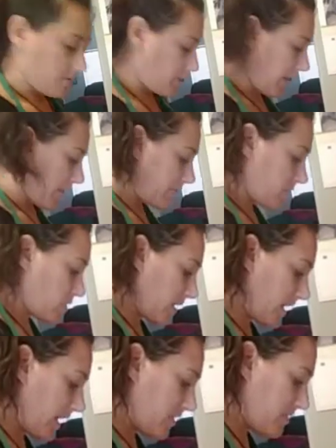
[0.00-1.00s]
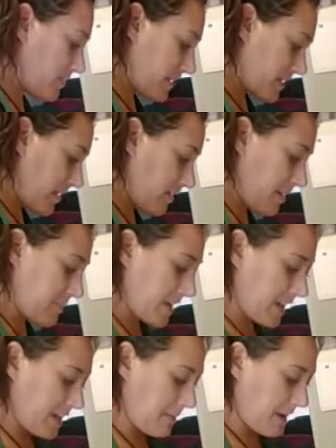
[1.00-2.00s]
Okay, so I got those in there, and I'm
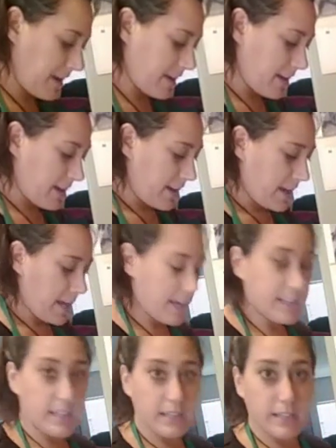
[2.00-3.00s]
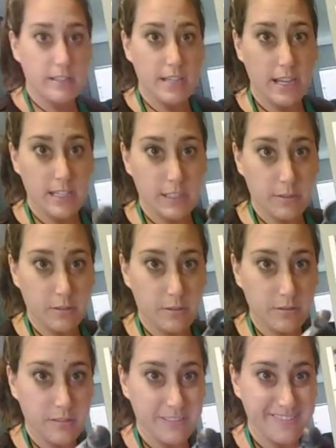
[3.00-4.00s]
taking my handy dandy little